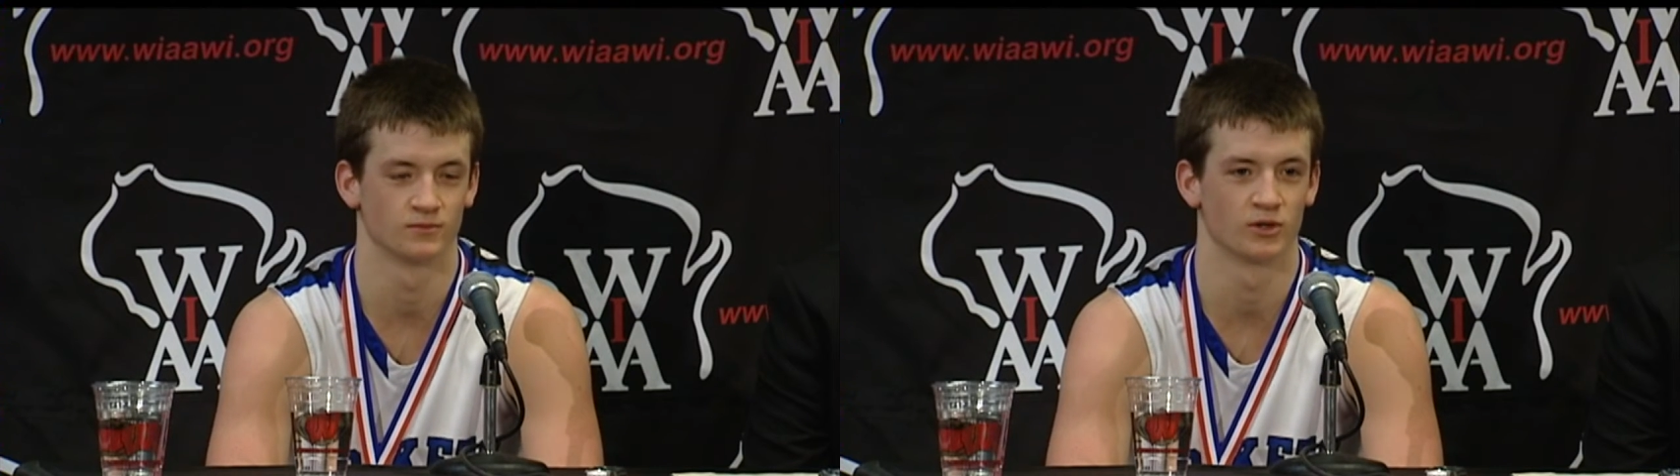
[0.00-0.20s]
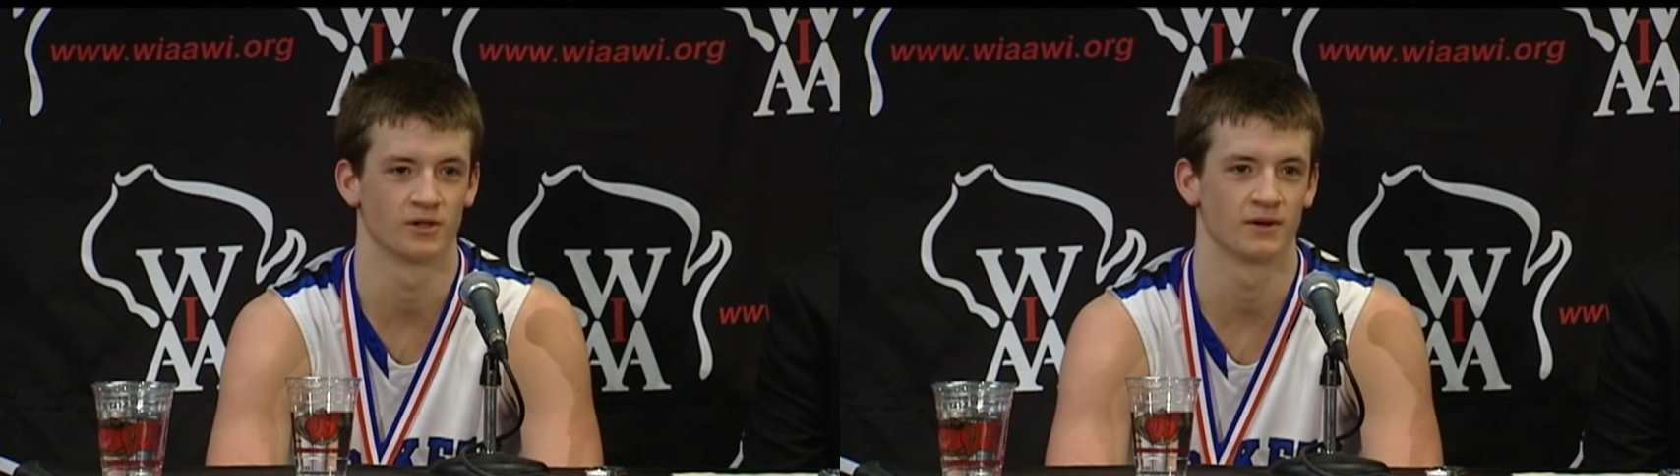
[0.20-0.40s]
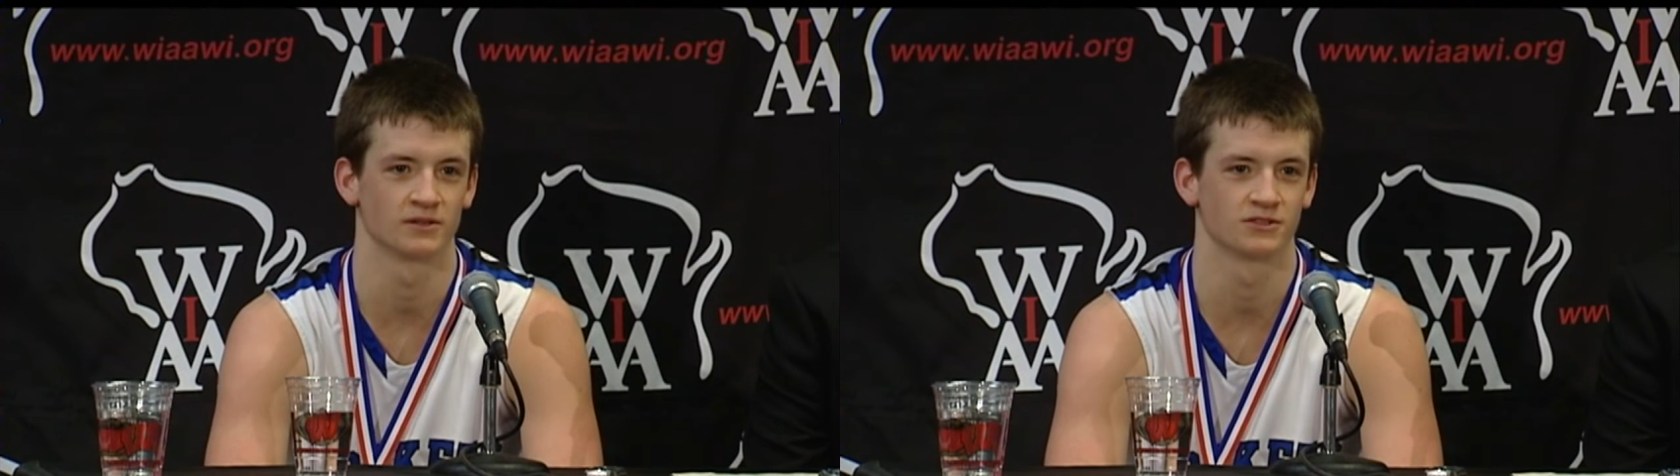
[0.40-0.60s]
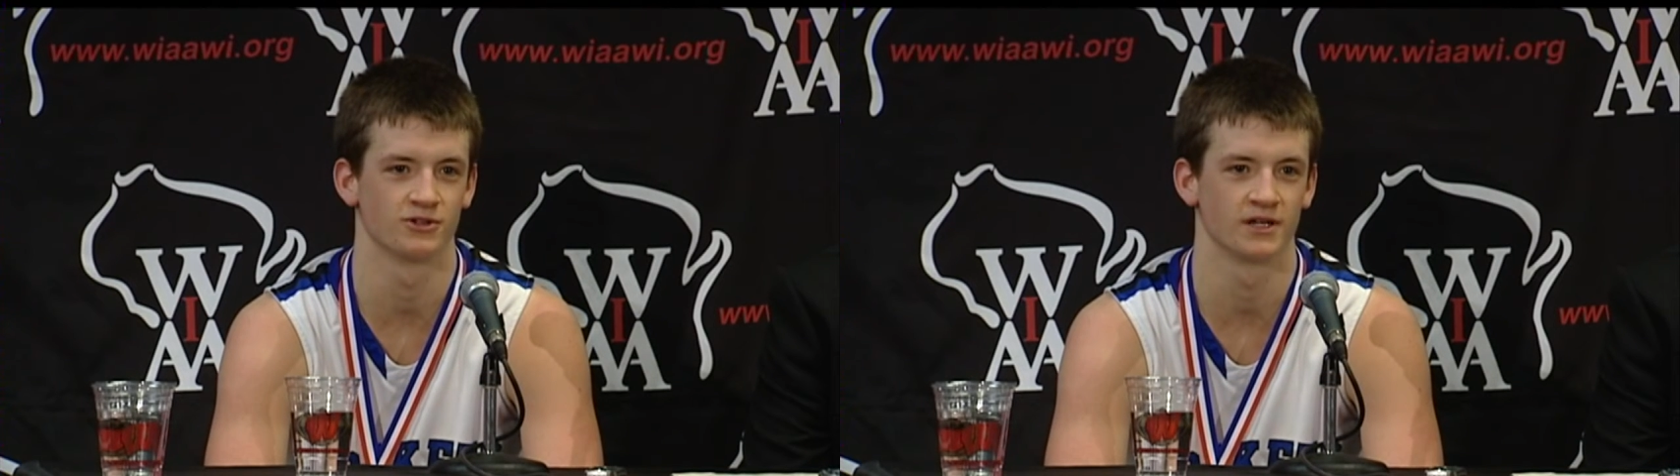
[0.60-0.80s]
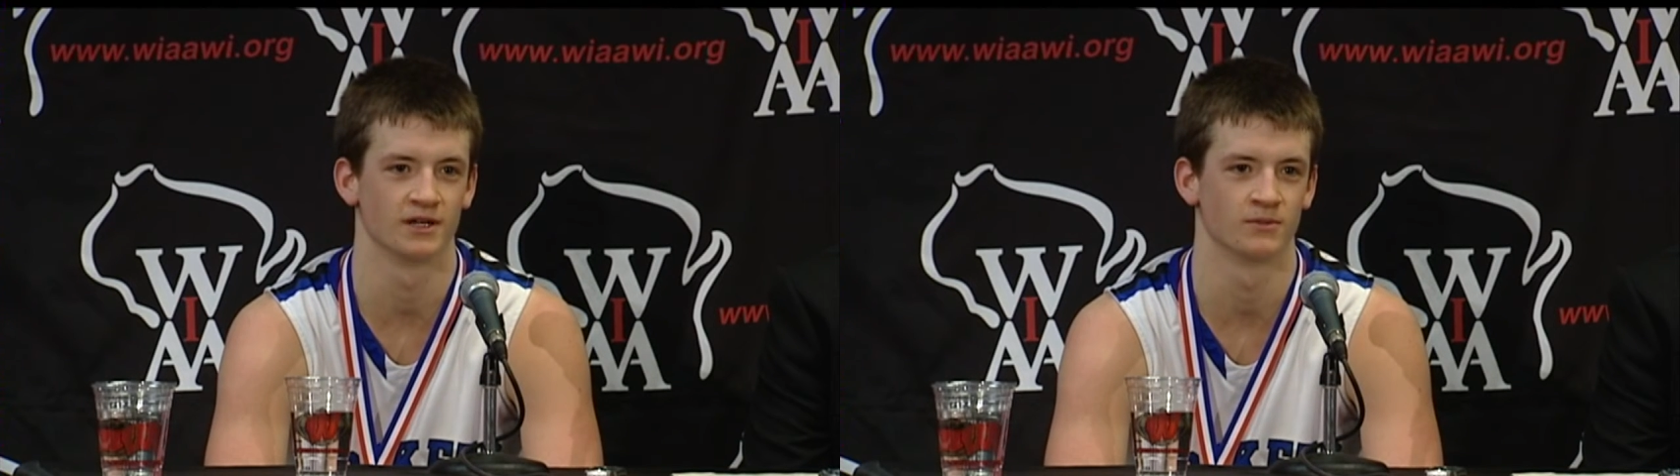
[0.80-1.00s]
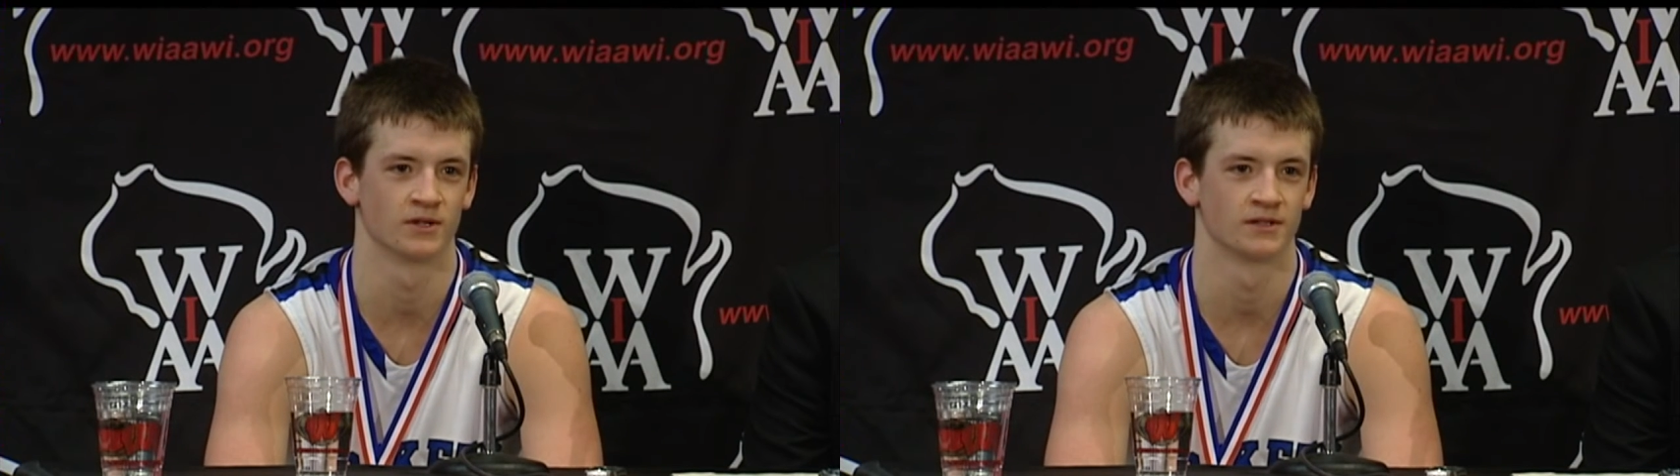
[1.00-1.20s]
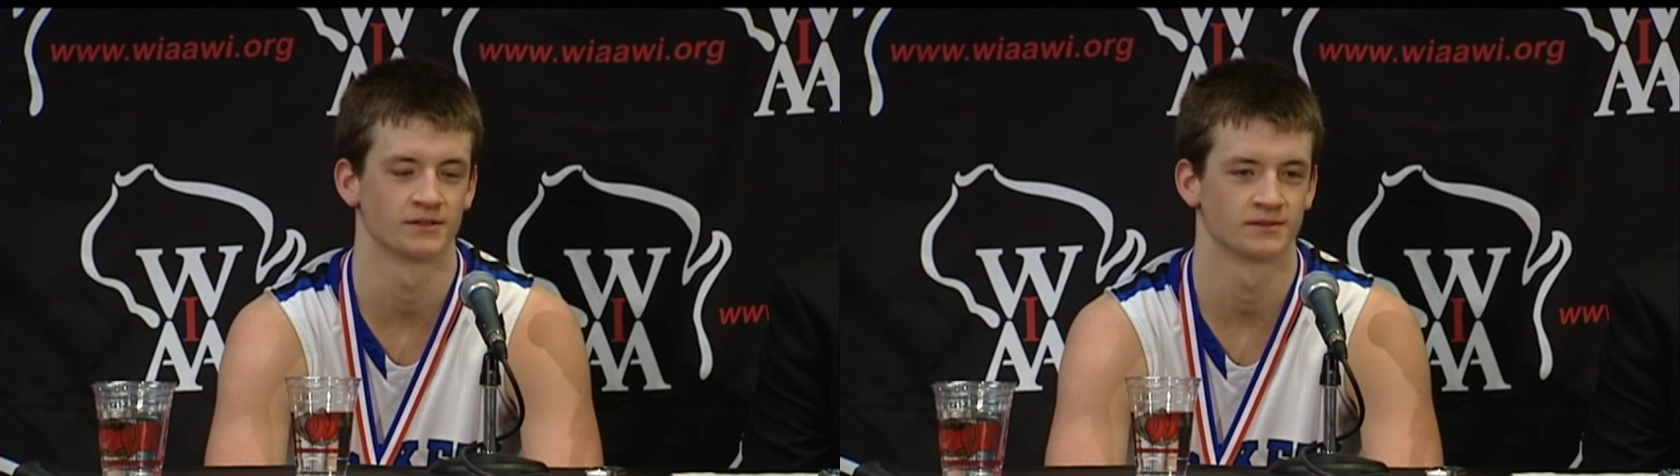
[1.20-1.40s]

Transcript: worrying about the streak anymore.